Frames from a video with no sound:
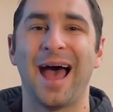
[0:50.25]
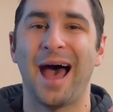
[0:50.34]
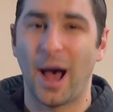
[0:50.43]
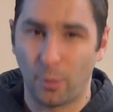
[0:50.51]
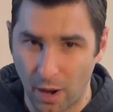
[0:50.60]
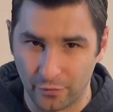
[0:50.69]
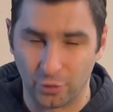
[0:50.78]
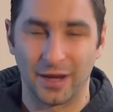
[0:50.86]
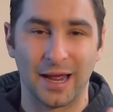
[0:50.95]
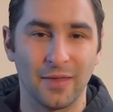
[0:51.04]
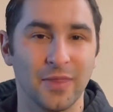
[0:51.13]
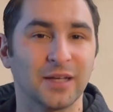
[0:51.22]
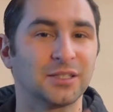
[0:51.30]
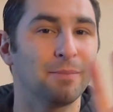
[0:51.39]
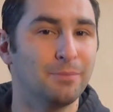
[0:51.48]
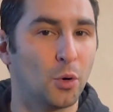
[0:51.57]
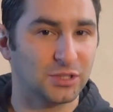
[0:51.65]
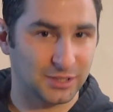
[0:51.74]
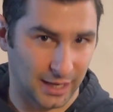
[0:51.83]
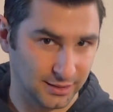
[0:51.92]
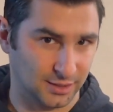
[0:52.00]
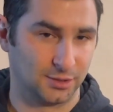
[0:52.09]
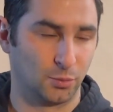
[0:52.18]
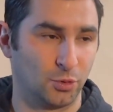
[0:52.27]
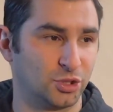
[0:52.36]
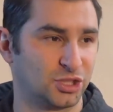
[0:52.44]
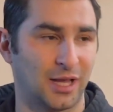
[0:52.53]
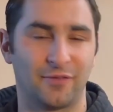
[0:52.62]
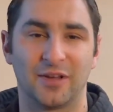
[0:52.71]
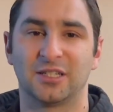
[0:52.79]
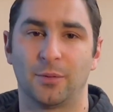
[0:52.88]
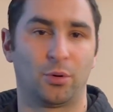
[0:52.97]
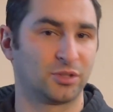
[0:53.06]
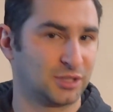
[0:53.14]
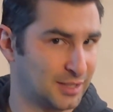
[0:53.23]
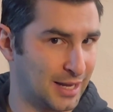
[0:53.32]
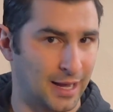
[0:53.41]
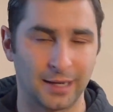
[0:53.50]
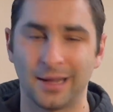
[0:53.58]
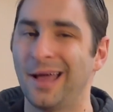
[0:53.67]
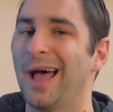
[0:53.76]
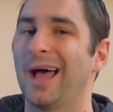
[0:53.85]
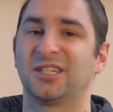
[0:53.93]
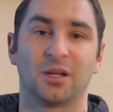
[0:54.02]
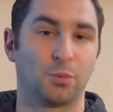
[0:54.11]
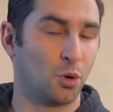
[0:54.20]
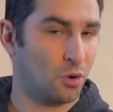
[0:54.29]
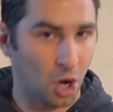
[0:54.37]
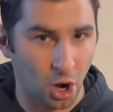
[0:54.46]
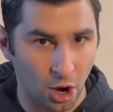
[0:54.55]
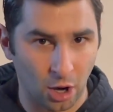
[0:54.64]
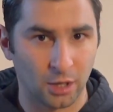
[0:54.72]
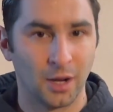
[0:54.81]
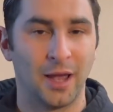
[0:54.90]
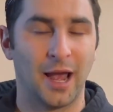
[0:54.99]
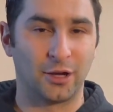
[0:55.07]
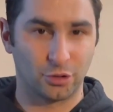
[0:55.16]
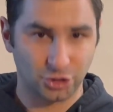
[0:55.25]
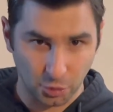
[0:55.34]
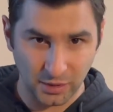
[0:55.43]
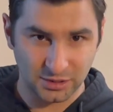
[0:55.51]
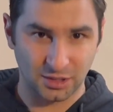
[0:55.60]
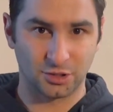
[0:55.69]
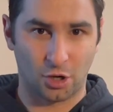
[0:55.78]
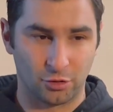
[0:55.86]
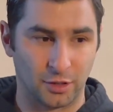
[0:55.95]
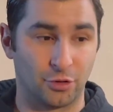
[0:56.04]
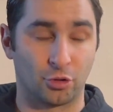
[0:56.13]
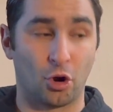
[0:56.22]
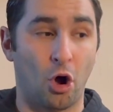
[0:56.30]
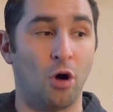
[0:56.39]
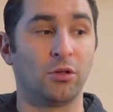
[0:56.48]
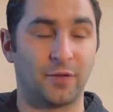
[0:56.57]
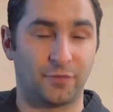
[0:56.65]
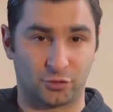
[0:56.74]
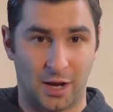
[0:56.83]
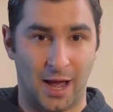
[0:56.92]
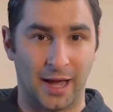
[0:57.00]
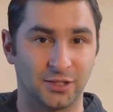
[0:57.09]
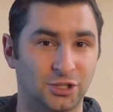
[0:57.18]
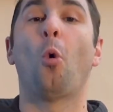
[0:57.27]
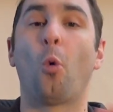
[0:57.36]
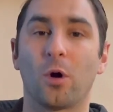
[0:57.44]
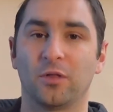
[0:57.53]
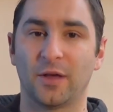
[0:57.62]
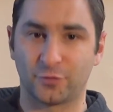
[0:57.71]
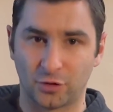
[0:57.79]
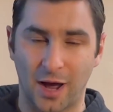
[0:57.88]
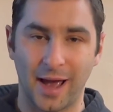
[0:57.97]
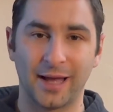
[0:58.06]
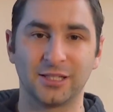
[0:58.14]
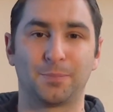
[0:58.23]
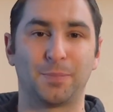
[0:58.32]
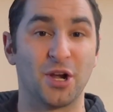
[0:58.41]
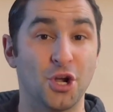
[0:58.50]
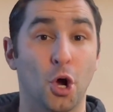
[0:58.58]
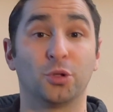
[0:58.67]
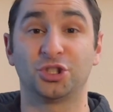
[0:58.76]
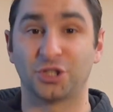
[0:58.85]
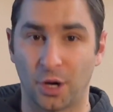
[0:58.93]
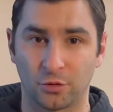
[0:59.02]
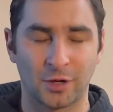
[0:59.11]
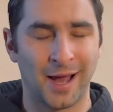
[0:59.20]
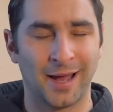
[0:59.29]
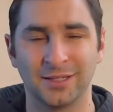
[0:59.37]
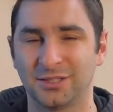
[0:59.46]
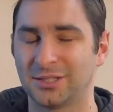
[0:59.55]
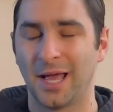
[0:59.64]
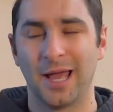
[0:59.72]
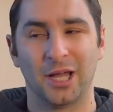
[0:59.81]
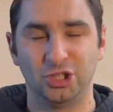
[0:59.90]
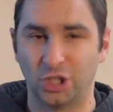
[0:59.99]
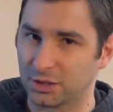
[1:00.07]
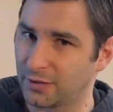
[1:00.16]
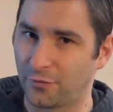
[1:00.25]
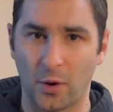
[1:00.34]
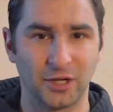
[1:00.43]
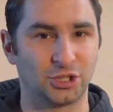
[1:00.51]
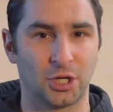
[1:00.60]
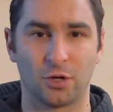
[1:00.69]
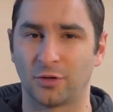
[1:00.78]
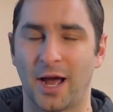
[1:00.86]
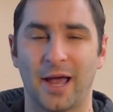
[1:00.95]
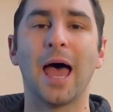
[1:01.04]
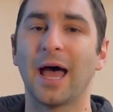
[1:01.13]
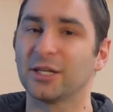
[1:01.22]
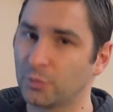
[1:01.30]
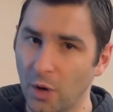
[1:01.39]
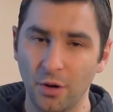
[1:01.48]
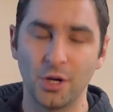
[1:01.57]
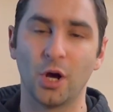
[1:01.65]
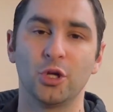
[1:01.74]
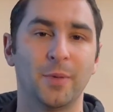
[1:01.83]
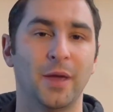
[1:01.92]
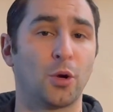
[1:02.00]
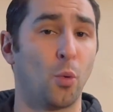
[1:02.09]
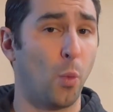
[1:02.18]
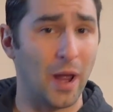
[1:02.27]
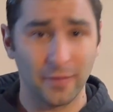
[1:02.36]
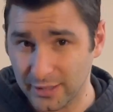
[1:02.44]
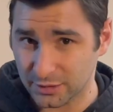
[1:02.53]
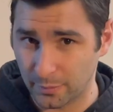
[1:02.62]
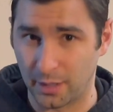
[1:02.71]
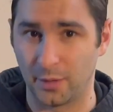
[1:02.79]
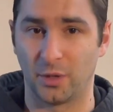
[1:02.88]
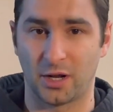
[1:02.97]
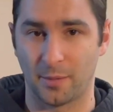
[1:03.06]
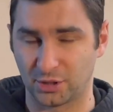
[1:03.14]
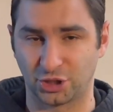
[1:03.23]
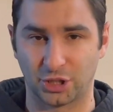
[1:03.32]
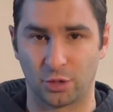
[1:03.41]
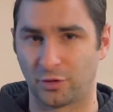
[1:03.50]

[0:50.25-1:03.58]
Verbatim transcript: However, in let's say most cases where you just have a typical sedan, a typical car, and your choices are either all Lyft rides or Lyft rides but no shared rides, just avoid shared rides. As we all know, you make way less money when it comes to shared